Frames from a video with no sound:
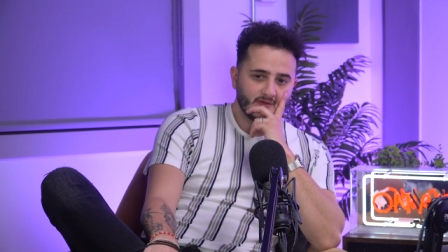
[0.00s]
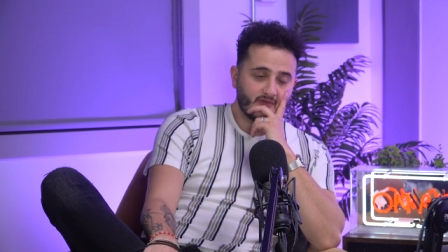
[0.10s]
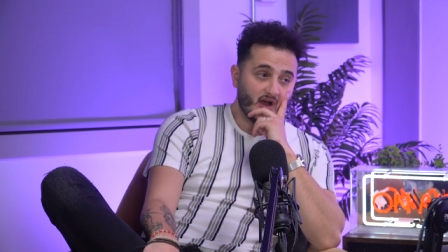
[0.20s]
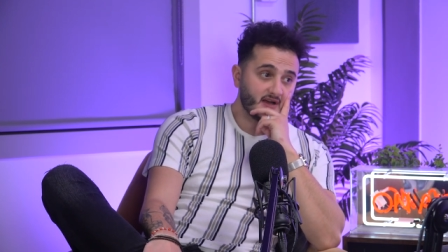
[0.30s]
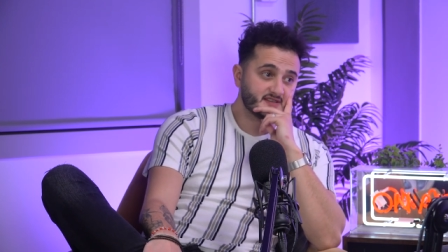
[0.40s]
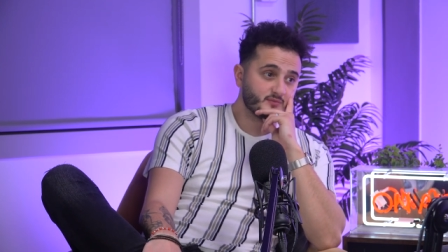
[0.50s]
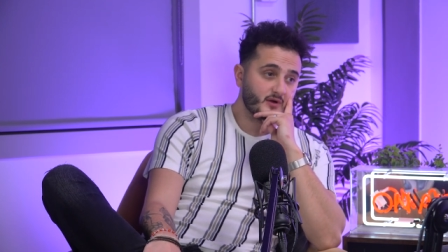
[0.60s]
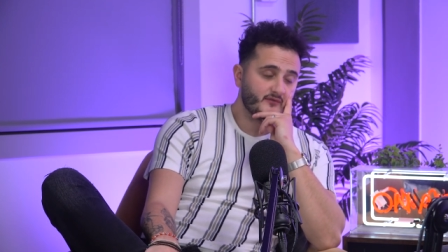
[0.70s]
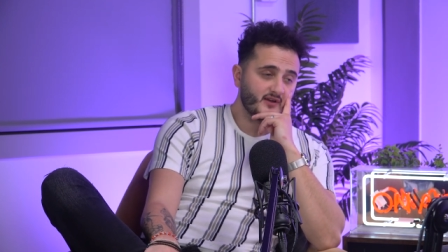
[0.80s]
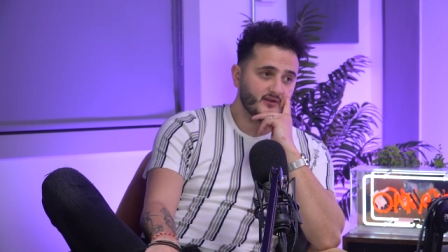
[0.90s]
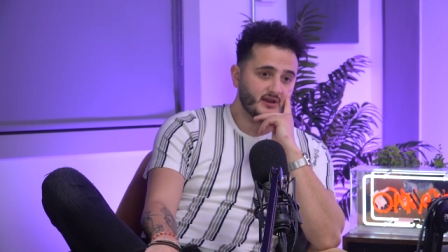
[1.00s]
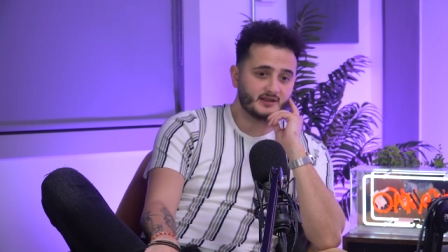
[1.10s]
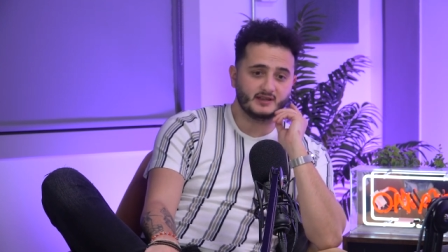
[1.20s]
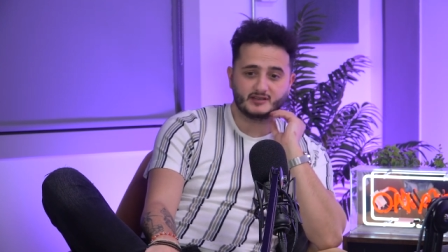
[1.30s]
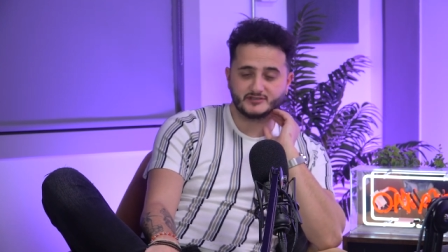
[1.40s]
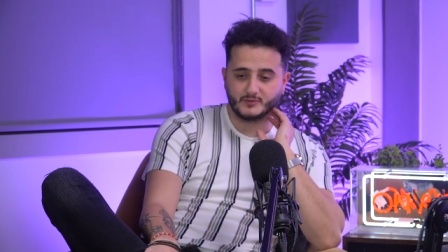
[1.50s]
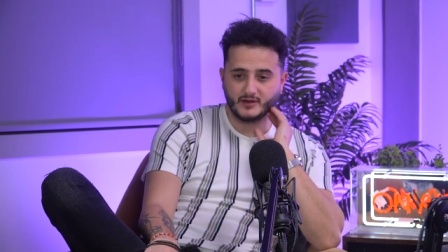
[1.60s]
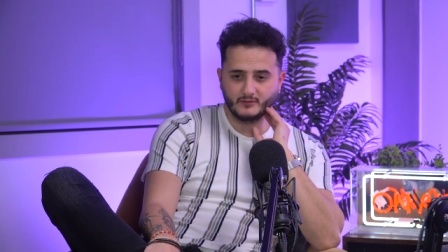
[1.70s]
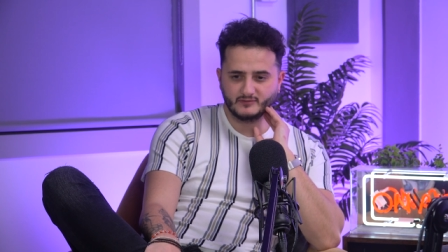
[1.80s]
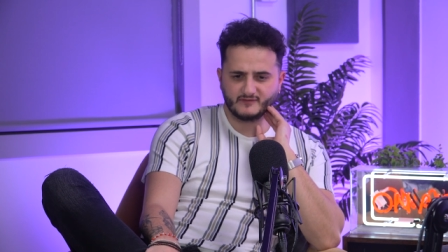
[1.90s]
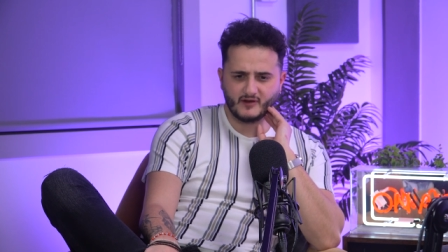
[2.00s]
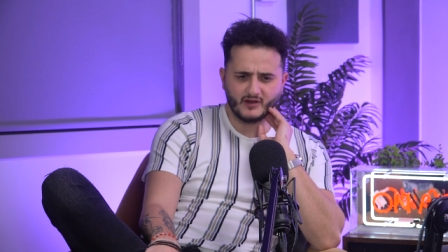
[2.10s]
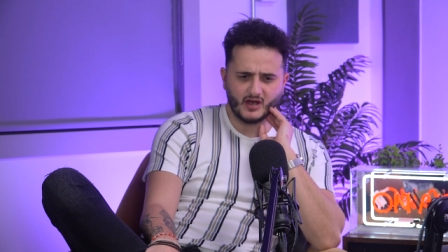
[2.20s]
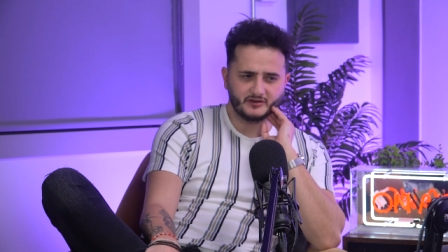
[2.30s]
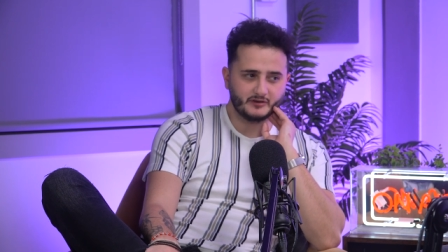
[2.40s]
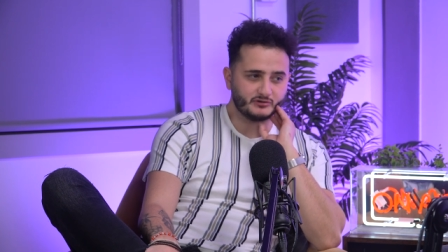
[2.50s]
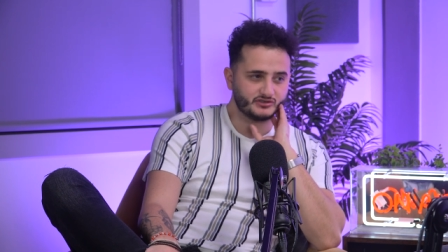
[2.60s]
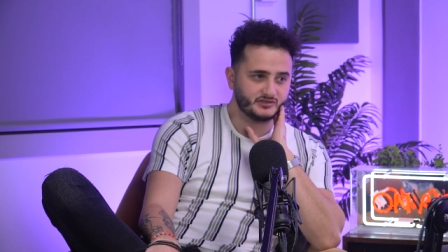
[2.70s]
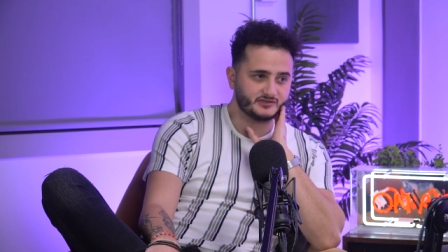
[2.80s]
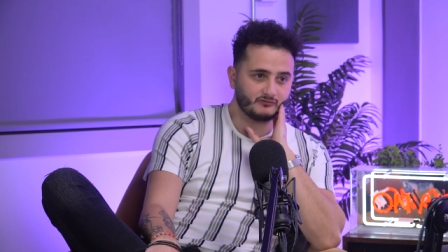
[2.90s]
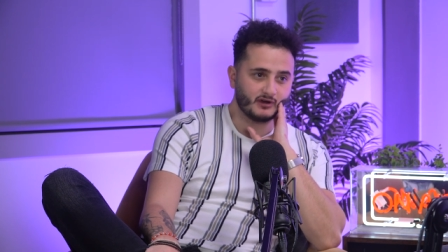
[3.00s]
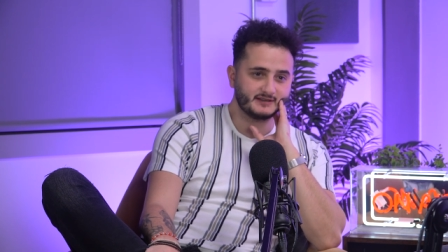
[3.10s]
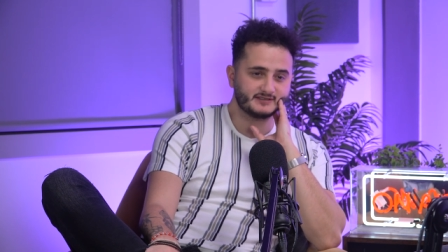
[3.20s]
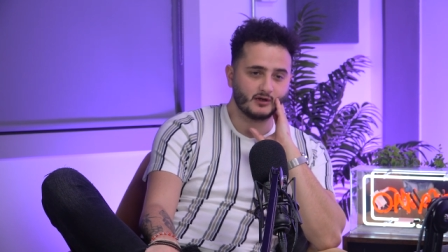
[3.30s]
for us, we're very lucky because it was very underproduced, right?